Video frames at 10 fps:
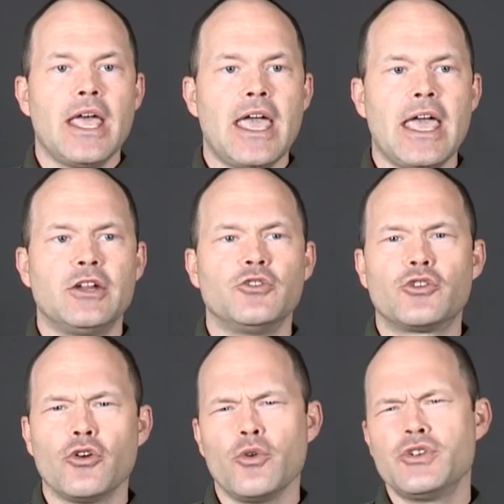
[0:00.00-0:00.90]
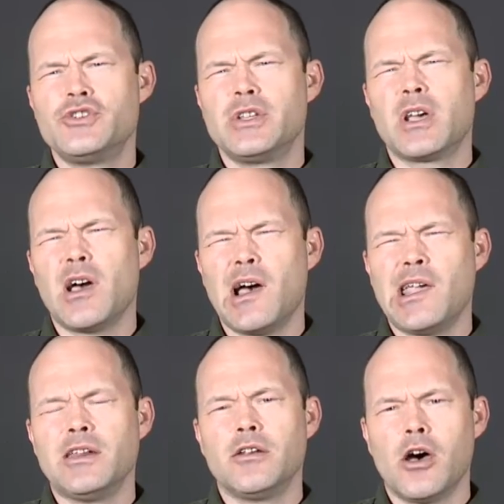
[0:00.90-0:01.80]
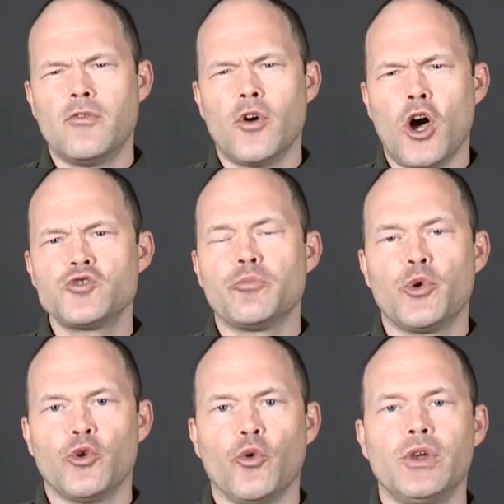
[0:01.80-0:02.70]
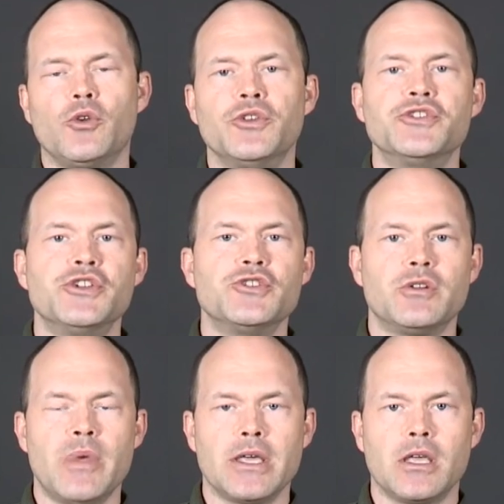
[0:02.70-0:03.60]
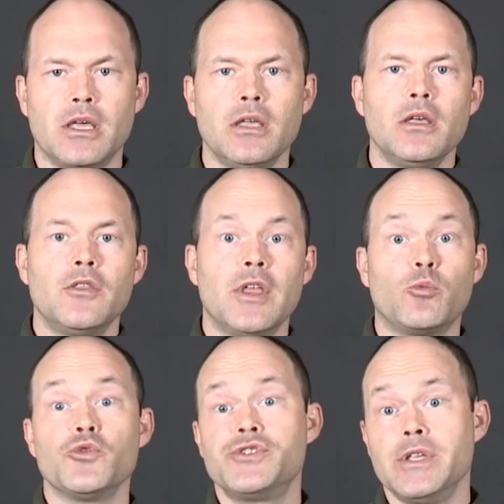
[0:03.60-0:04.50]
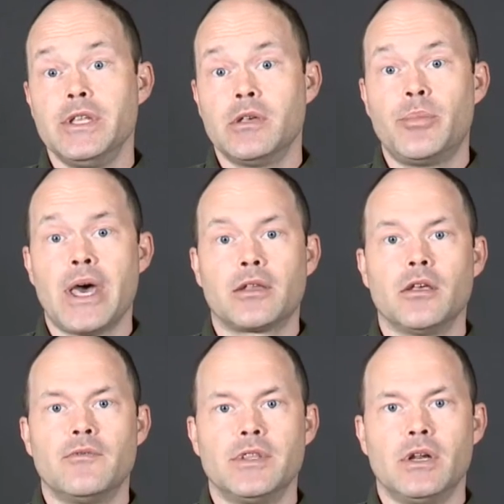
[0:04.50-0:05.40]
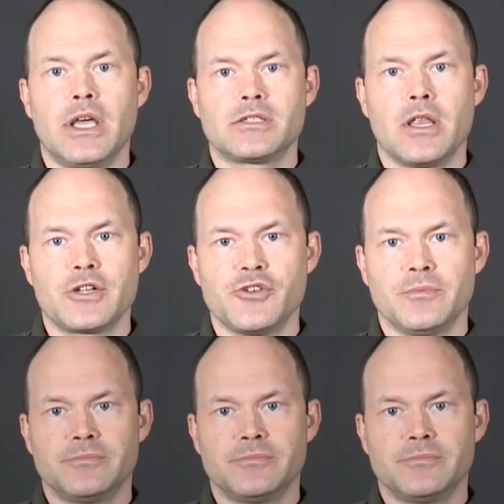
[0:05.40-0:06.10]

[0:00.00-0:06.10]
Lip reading: and encourage the kind of entrepreneurial decision making that we'll see the impact of in the next lecture.